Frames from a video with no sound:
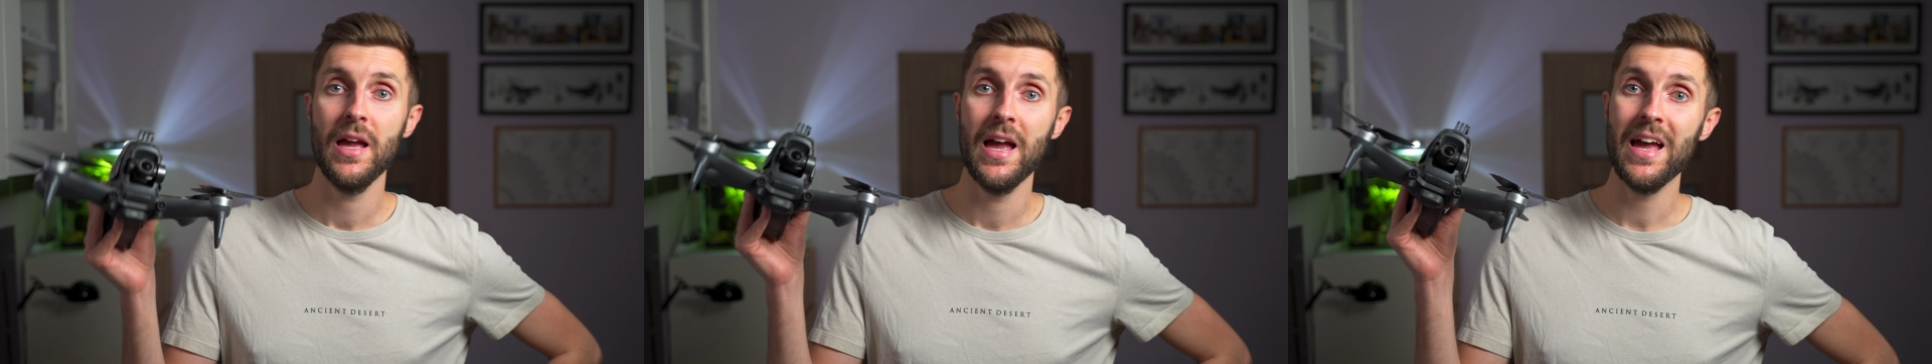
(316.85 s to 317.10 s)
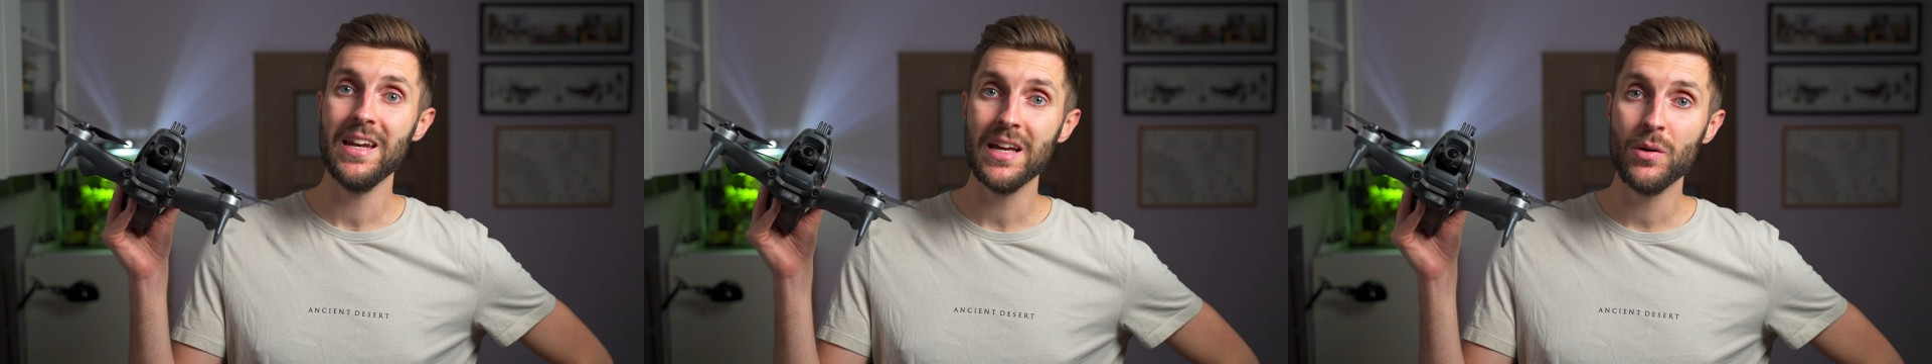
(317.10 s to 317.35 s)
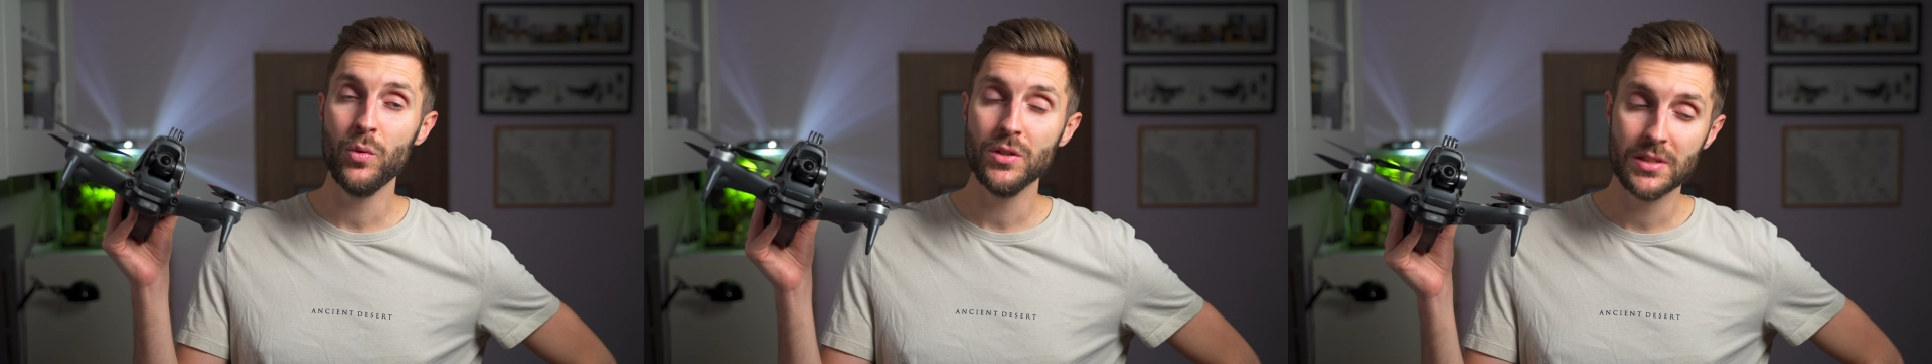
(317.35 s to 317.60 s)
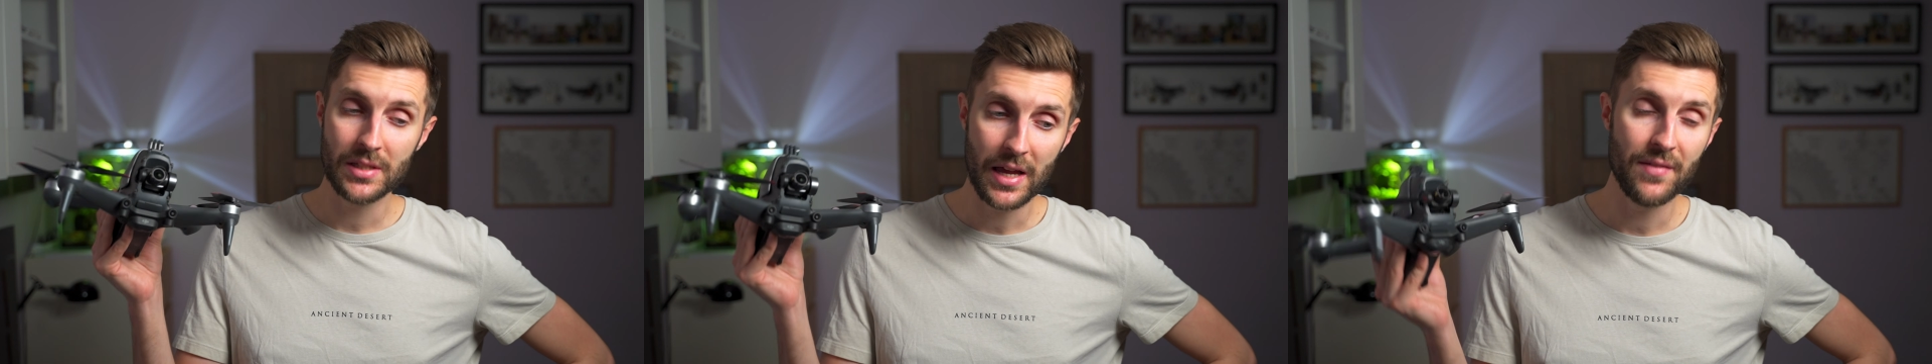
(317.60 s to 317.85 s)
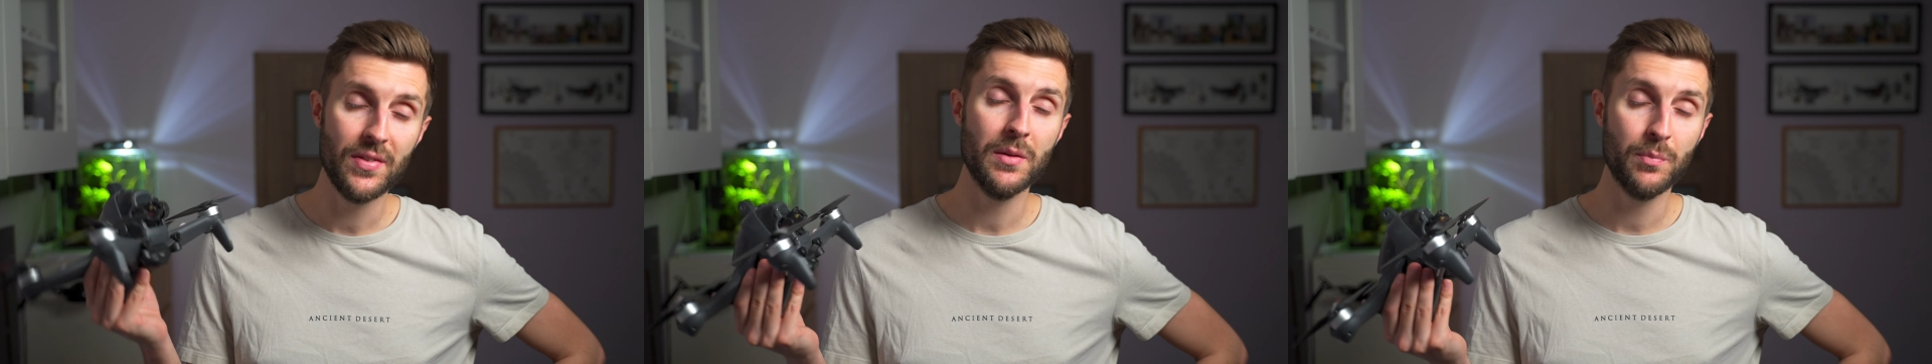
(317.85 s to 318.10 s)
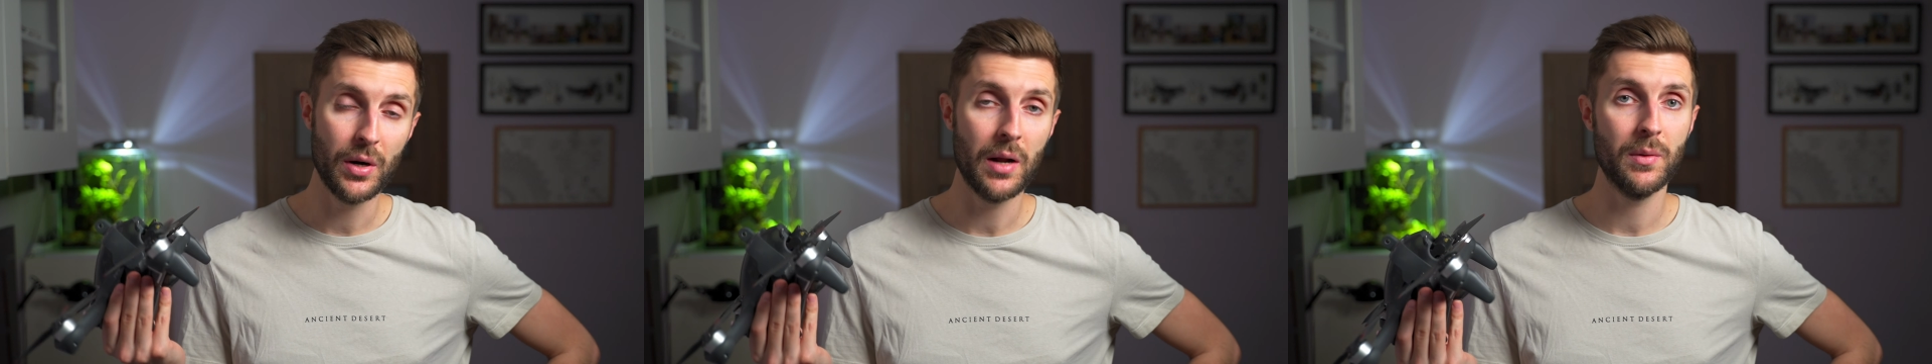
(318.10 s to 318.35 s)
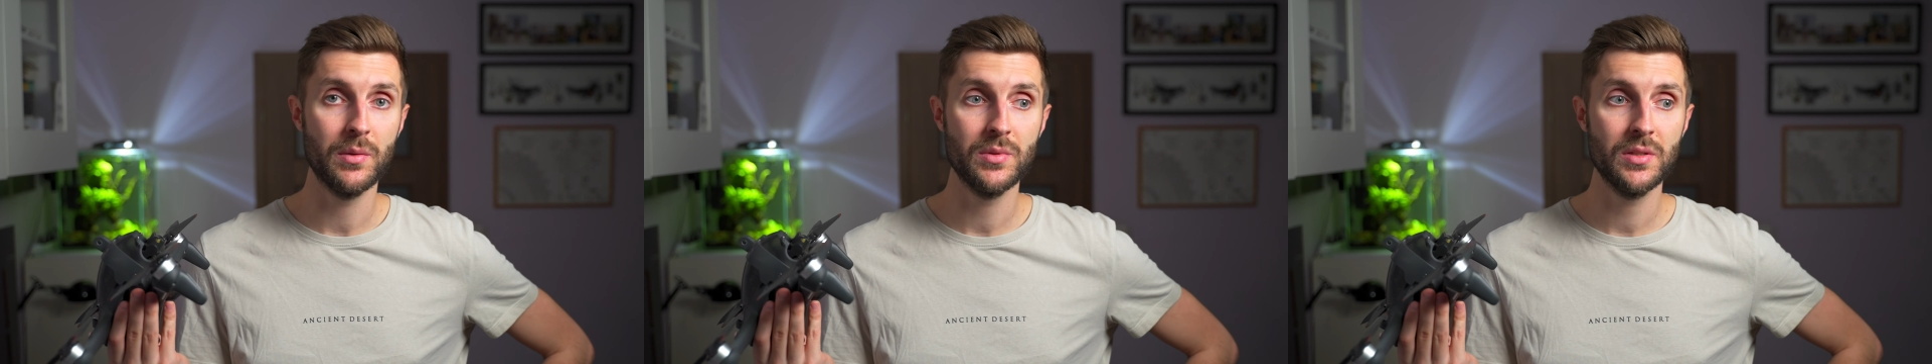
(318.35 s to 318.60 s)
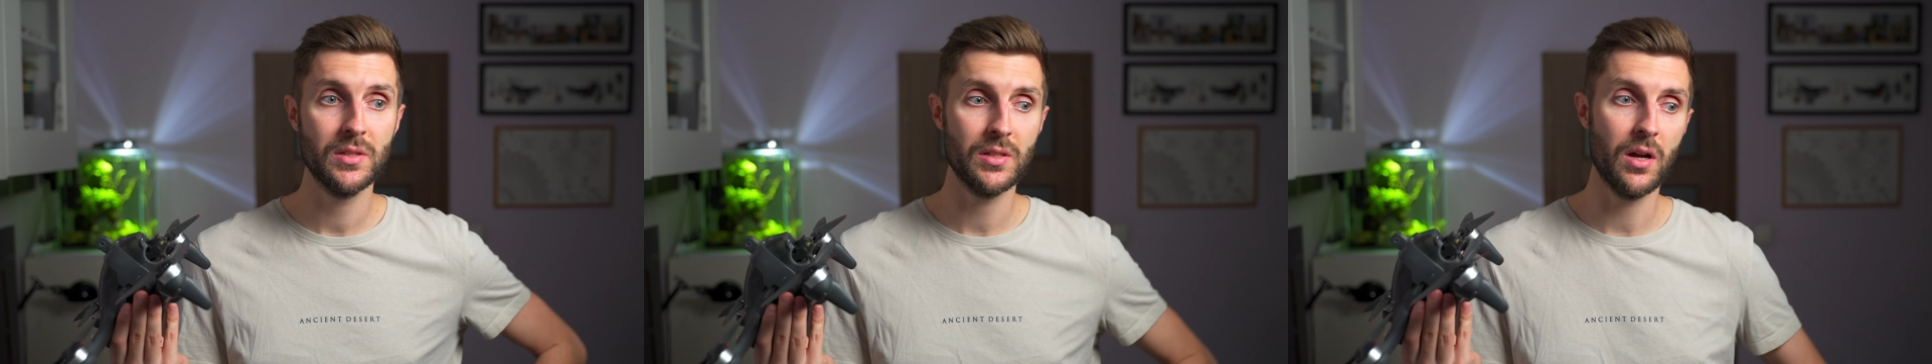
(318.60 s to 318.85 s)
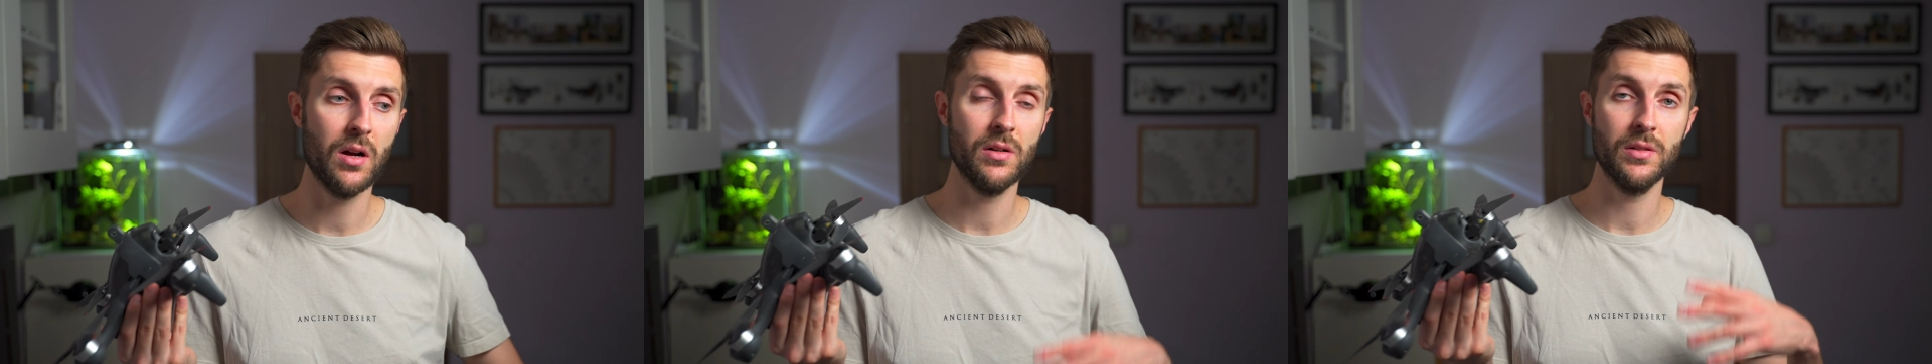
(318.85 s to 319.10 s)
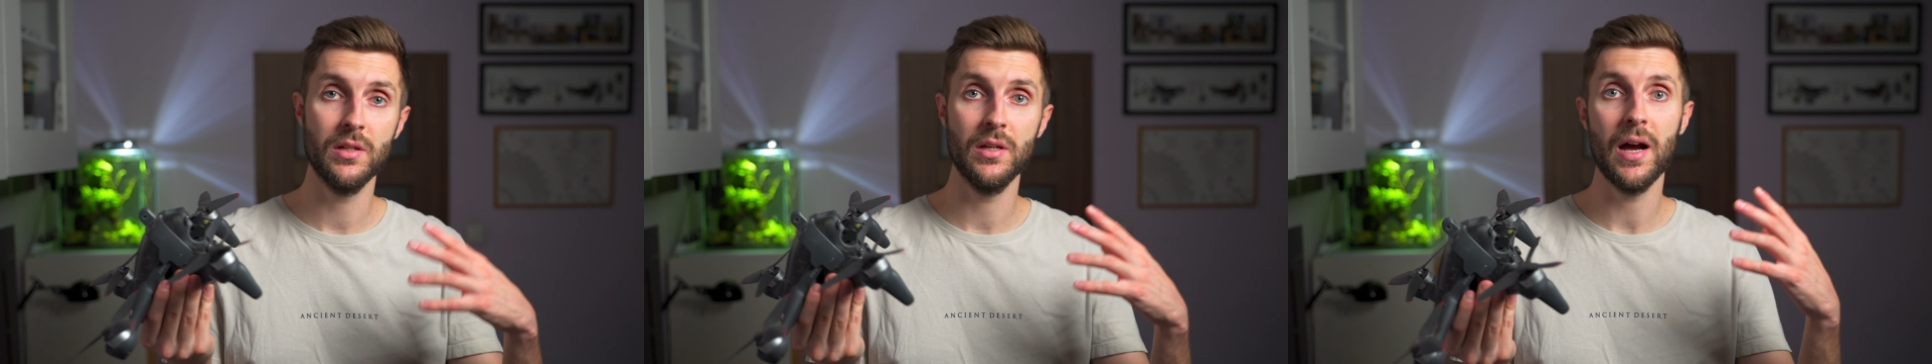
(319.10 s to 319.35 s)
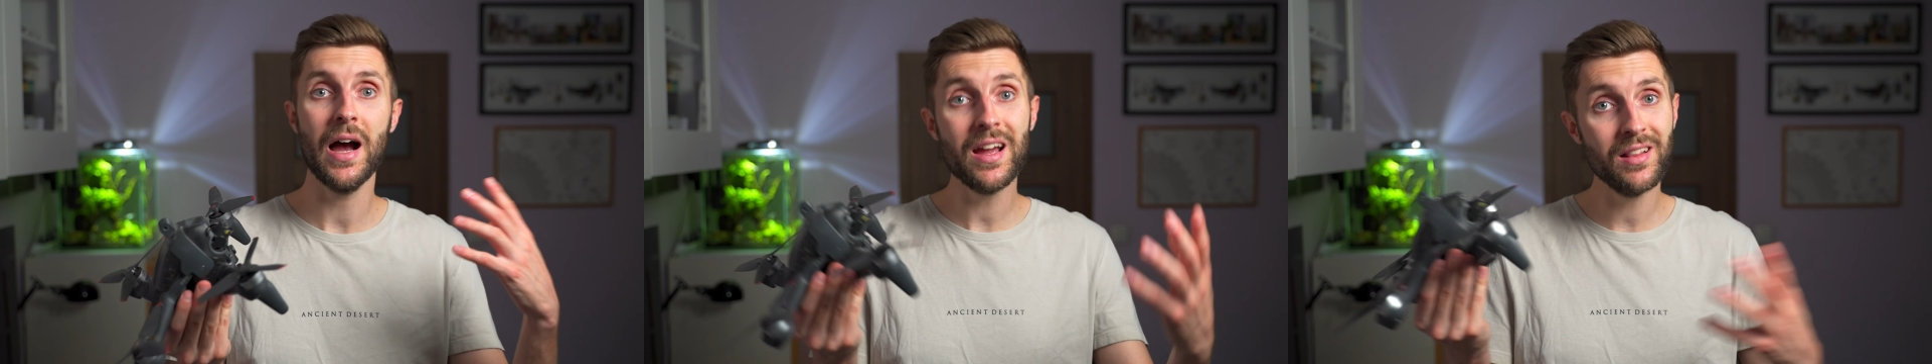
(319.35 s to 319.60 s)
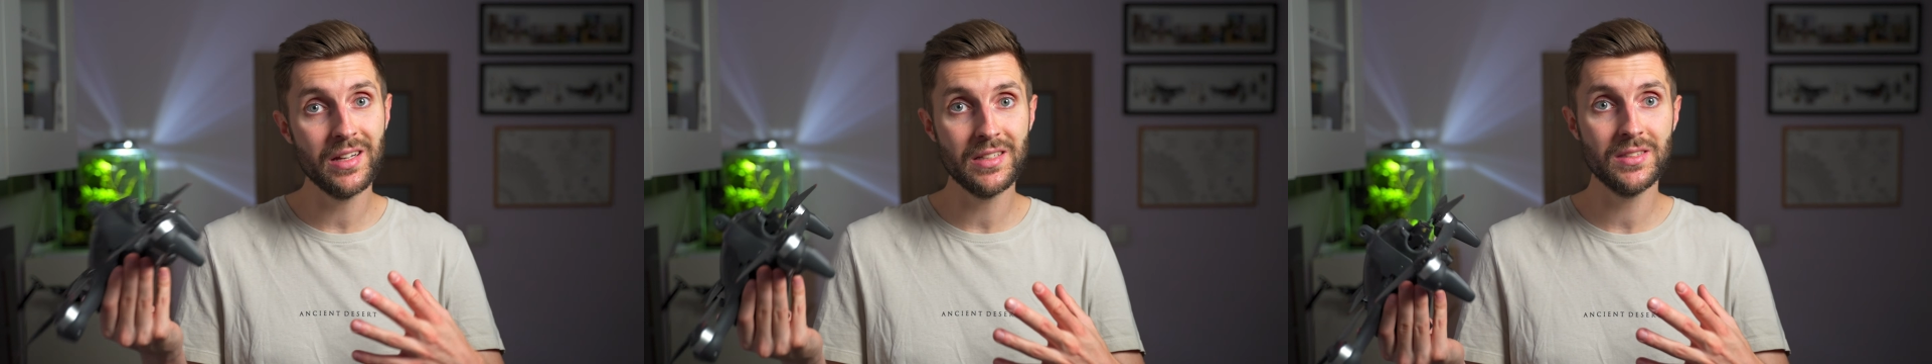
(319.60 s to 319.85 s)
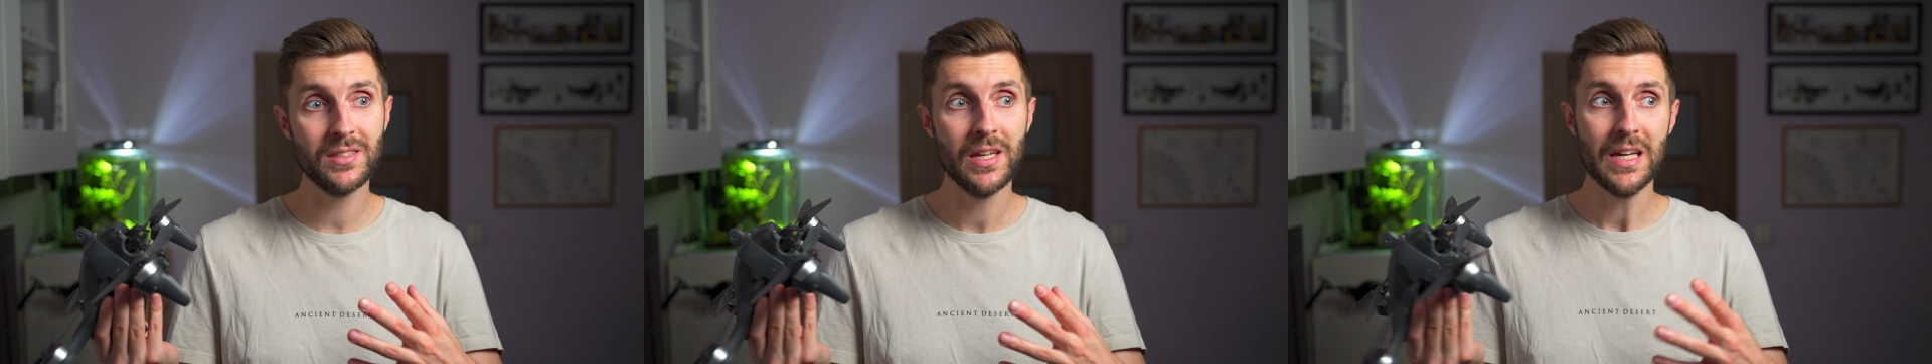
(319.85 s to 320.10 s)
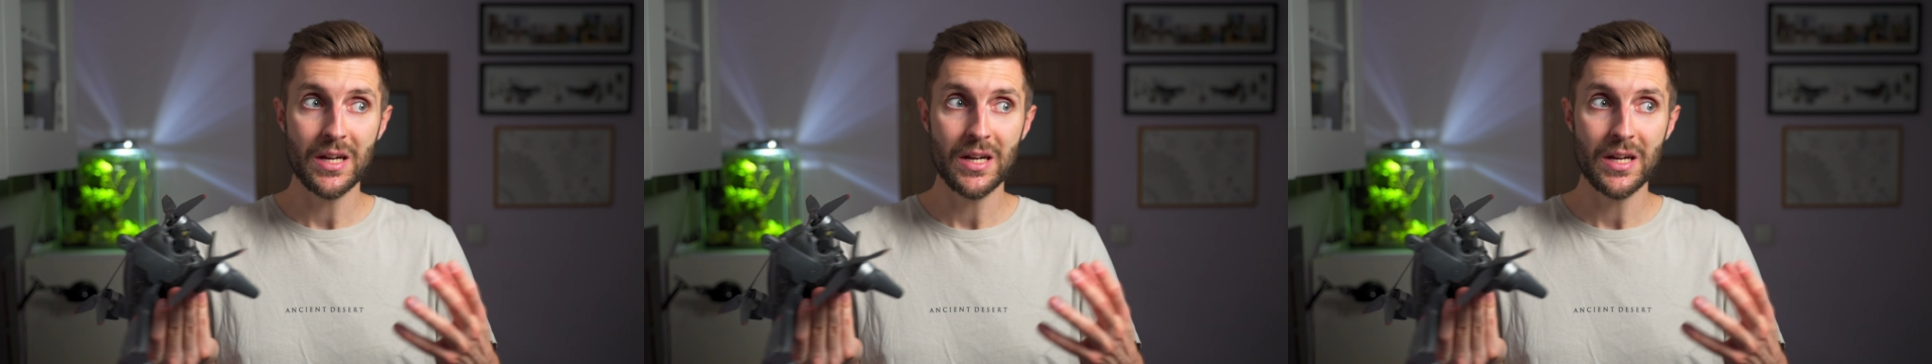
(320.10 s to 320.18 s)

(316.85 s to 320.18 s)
and I was having problems on islands